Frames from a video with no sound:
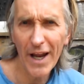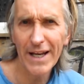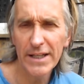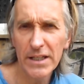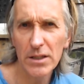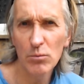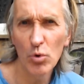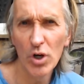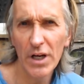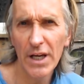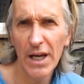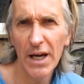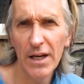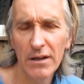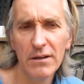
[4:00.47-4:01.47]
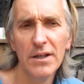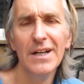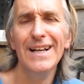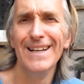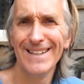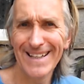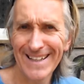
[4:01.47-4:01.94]
it didn't work out,
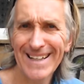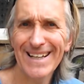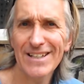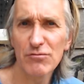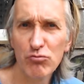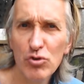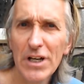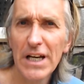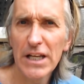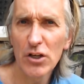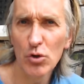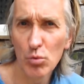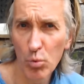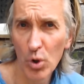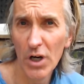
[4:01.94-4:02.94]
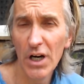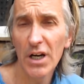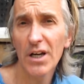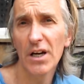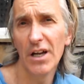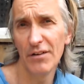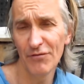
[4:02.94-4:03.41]
then that's really good work
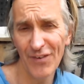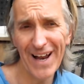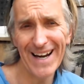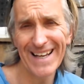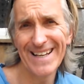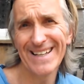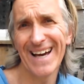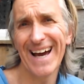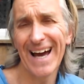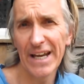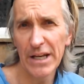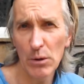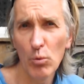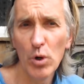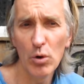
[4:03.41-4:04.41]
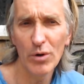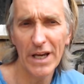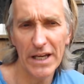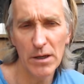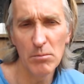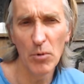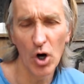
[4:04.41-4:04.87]
and valid, and it will
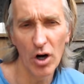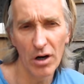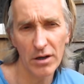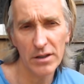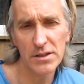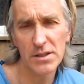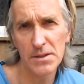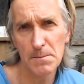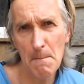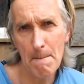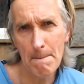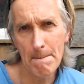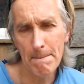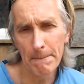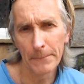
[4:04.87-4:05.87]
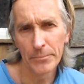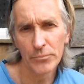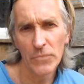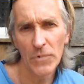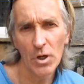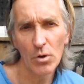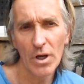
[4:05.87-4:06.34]
get you marks.
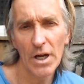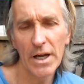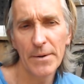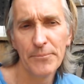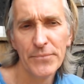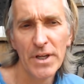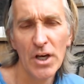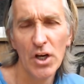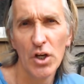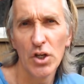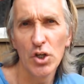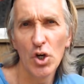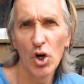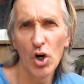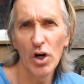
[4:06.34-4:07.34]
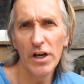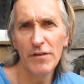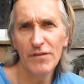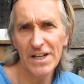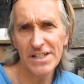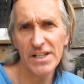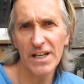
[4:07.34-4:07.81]
Okay, your
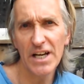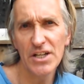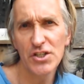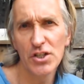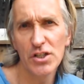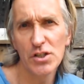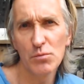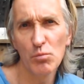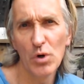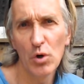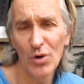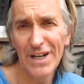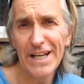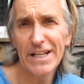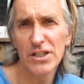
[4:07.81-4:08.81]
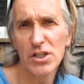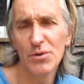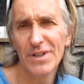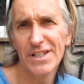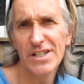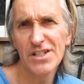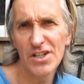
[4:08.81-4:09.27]
investigations will lead to
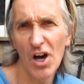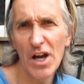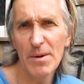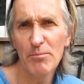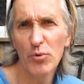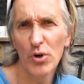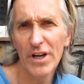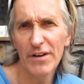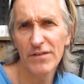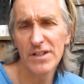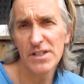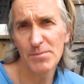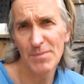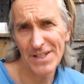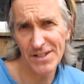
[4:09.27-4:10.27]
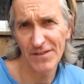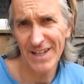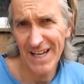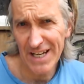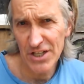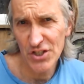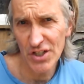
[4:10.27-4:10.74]
a design brief and
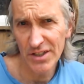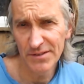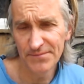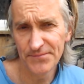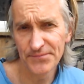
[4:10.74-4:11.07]
specification.